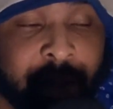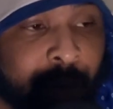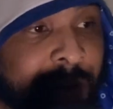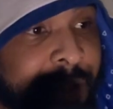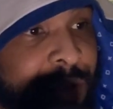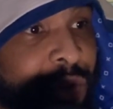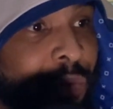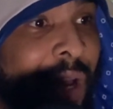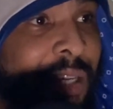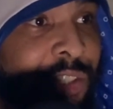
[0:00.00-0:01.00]
do this. You
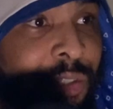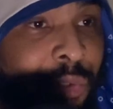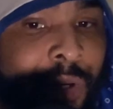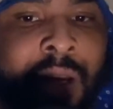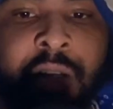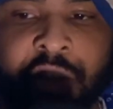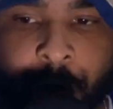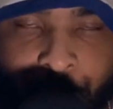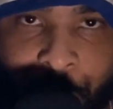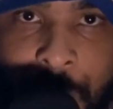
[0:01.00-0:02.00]
guys should do.
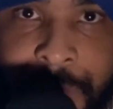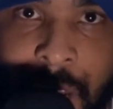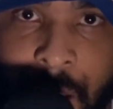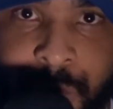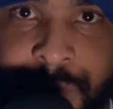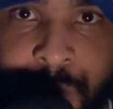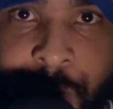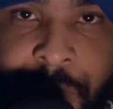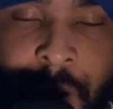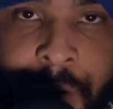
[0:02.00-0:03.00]
Turn around. Your house is
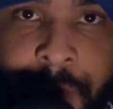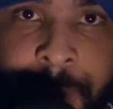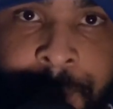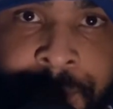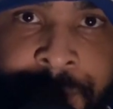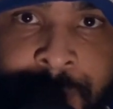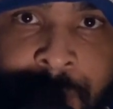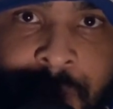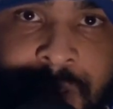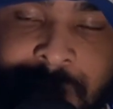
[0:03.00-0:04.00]
on fire.
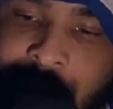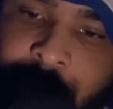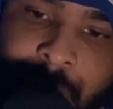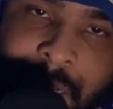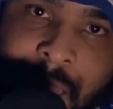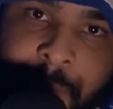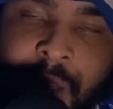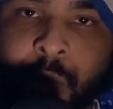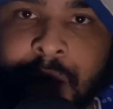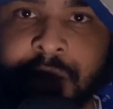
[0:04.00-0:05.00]
Stop looking at
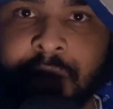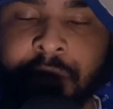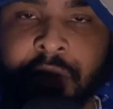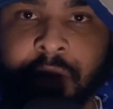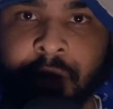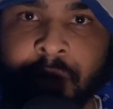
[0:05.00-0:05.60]
me. Watch TV.